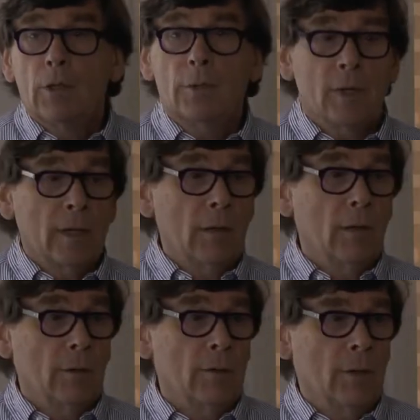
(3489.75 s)
So I said, I
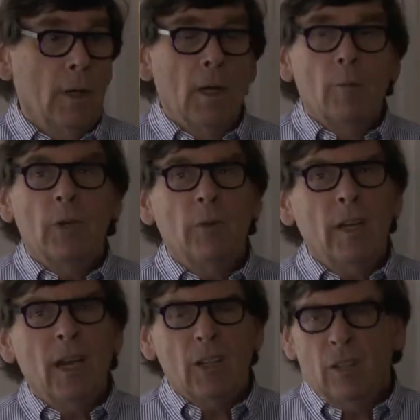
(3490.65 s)
can't. But if
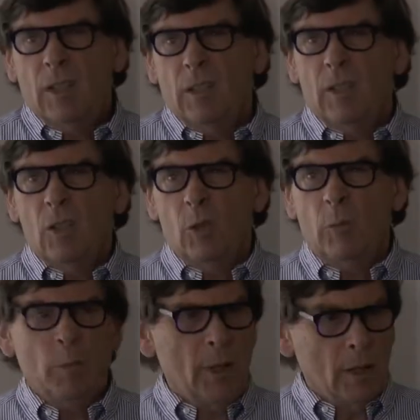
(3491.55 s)
I'd actually
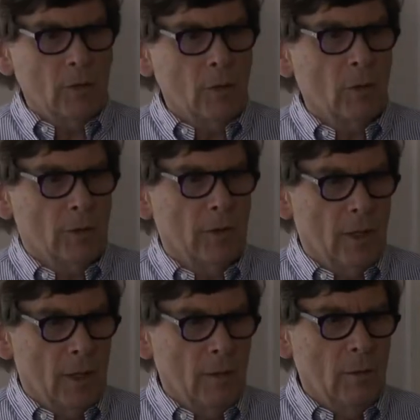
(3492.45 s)
stopped being a doctor
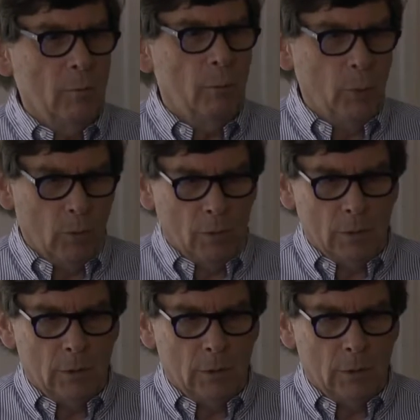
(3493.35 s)
then and bought a